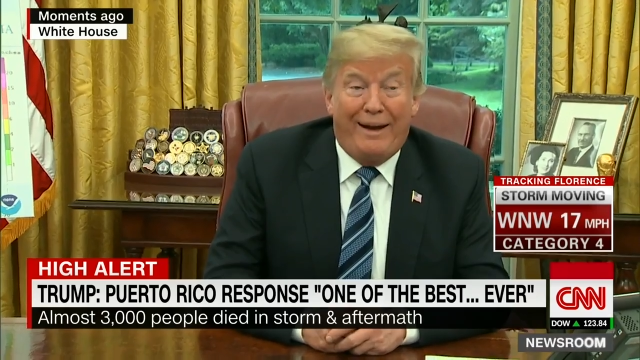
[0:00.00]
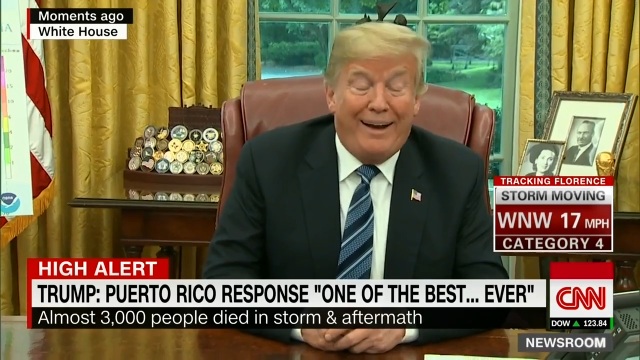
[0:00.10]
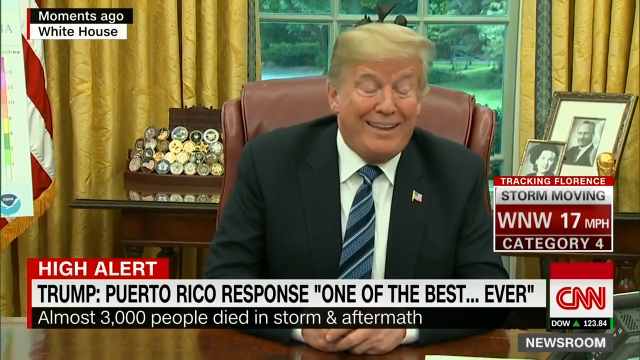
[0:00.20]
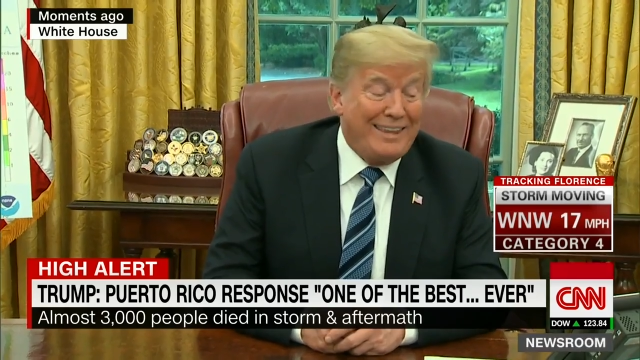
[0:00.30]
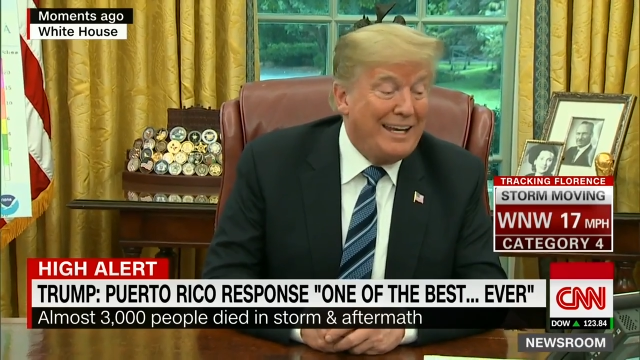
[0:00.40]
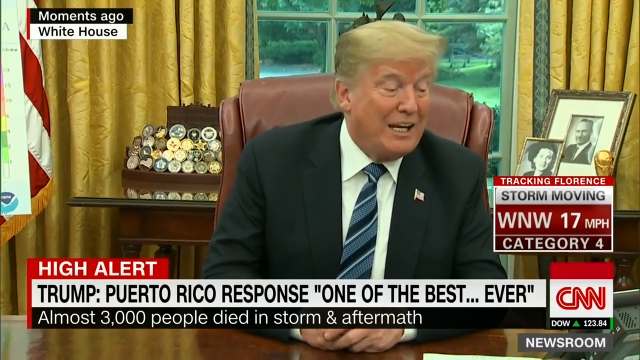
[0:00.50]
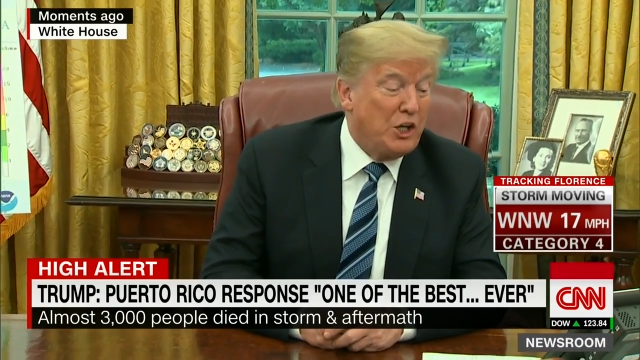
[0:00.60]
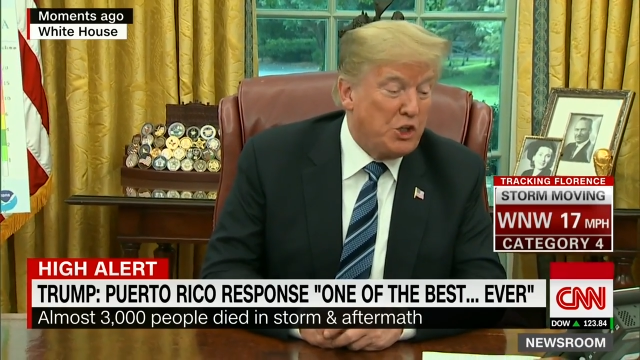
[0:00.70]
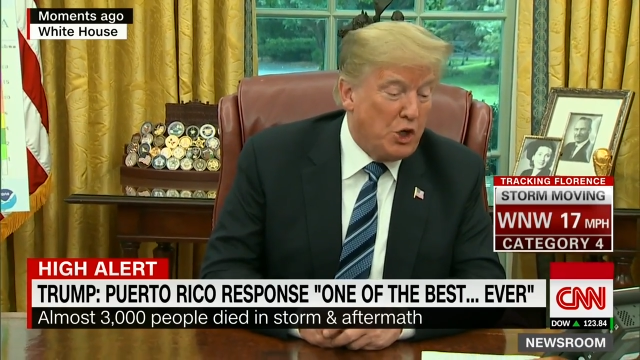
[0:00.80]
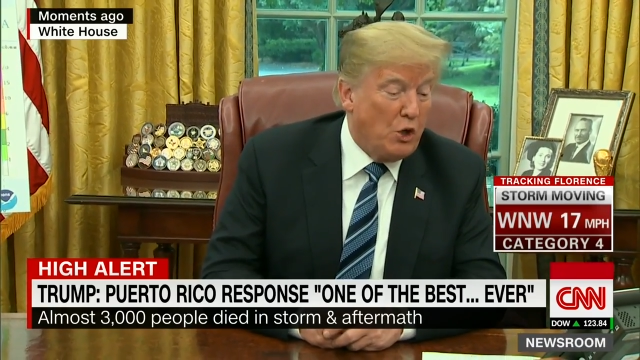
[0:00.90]
I think in
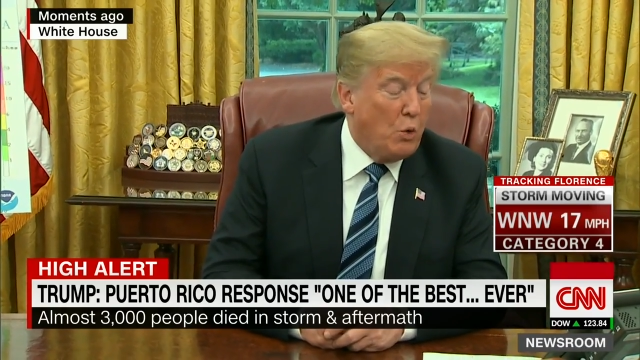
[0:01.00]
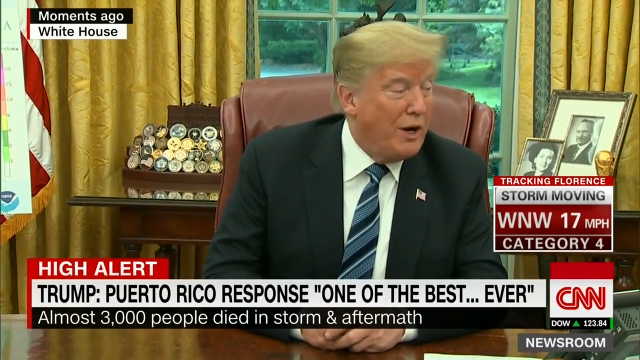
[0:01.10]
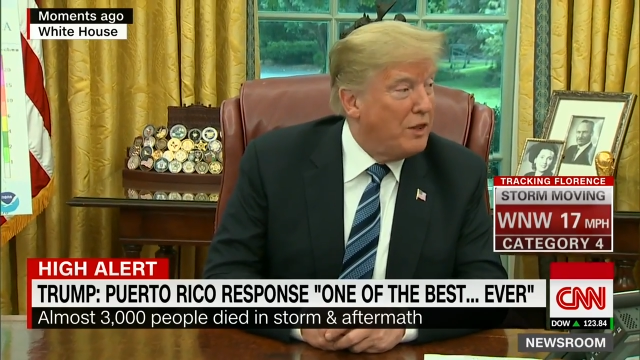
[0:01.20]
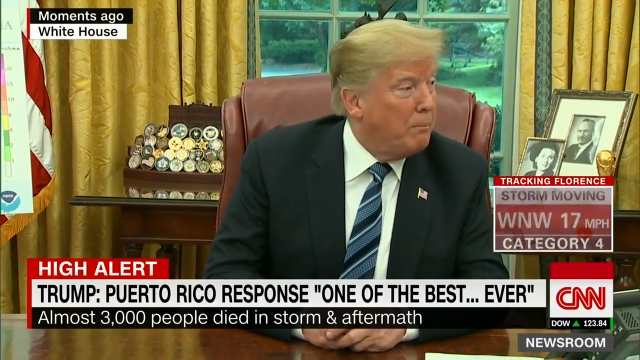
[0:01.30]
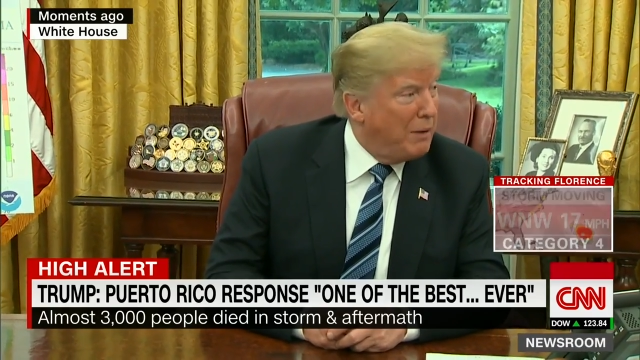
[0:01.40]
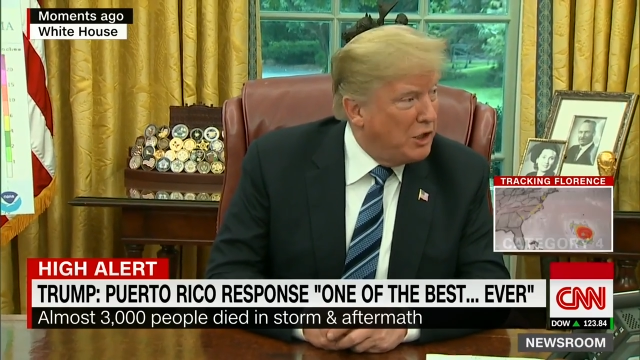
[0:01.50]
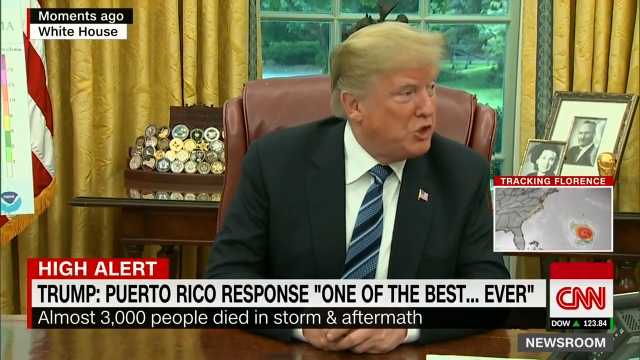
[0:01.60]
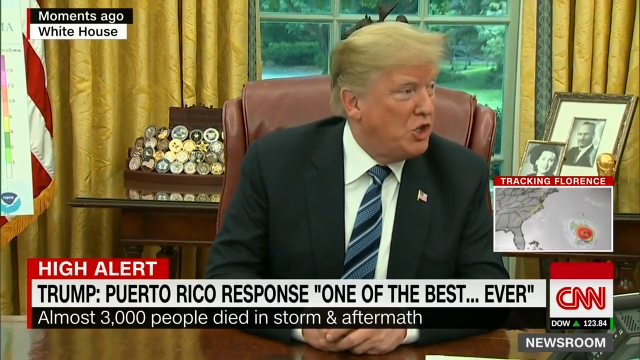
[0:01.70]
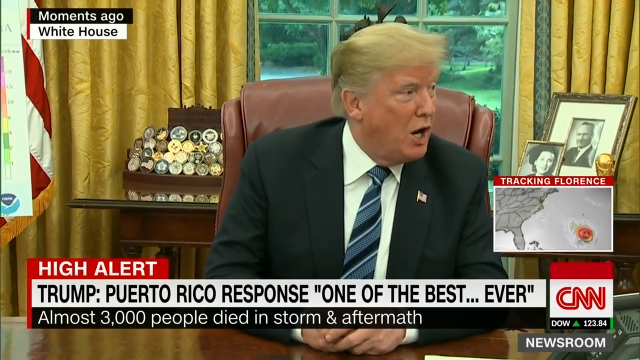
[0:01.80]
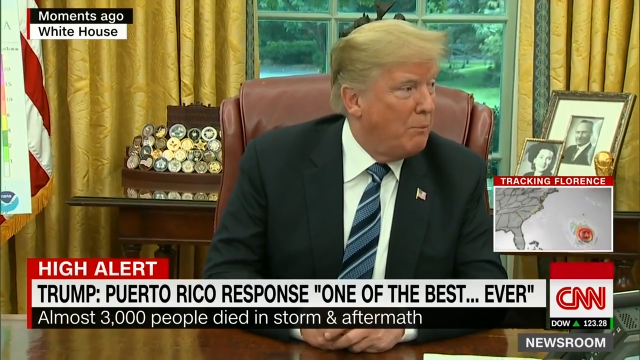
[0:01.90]
a certain way, the
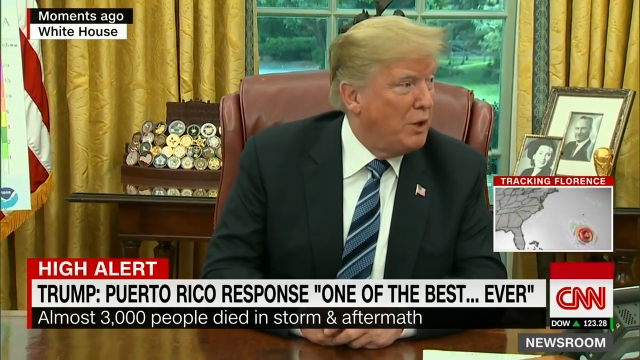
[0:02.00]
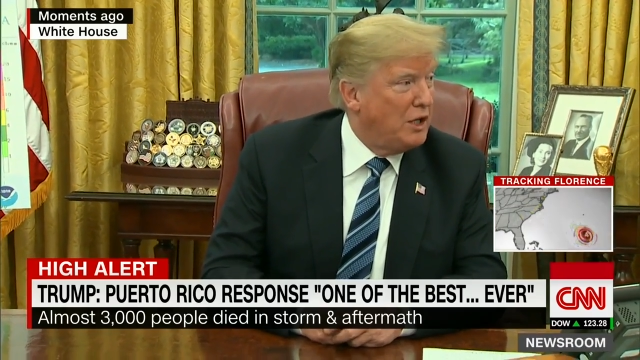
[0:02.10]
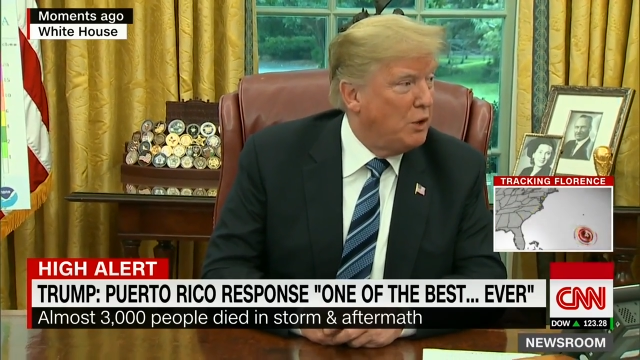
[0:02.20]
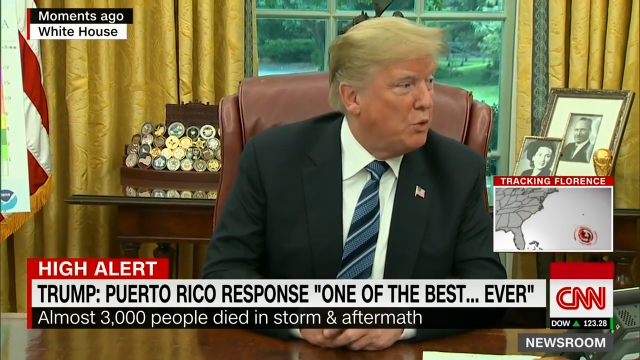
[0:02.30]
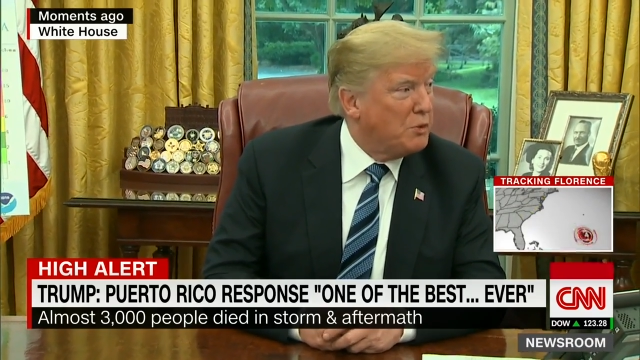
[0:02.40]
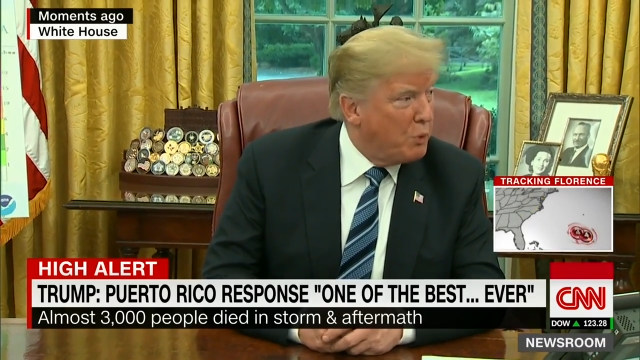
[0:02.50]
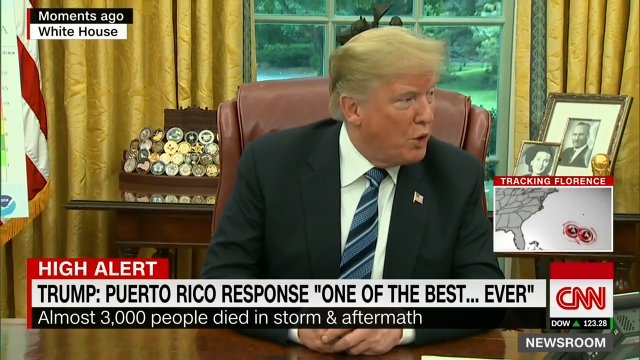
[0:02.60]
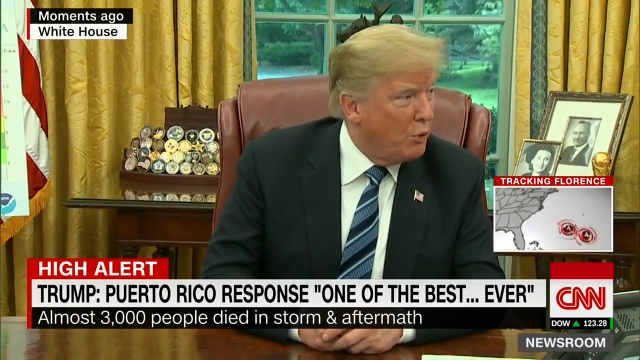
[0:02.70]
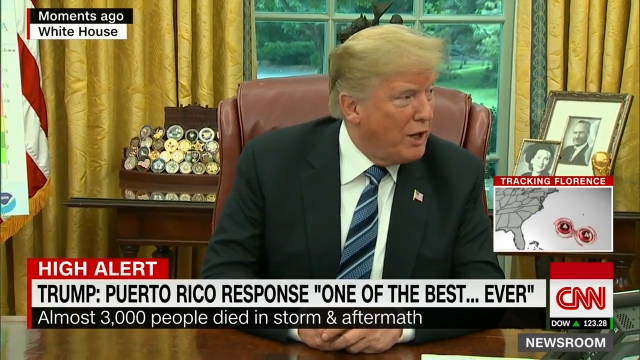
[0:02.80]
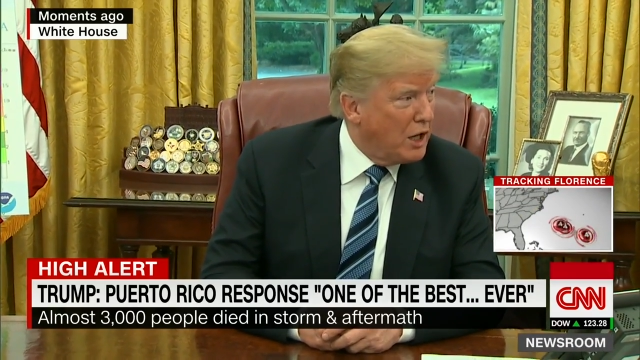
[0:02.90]
best job we did was
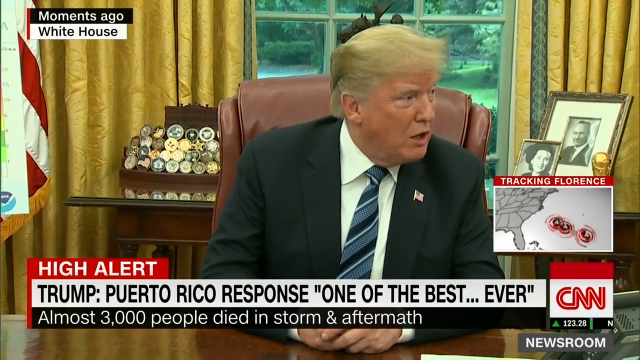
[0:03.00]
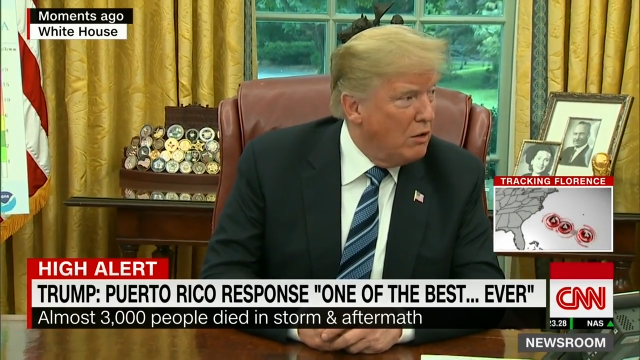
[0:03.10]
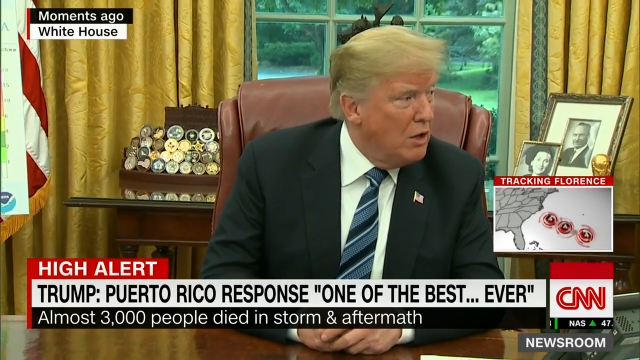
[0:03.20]
Puerto Rico,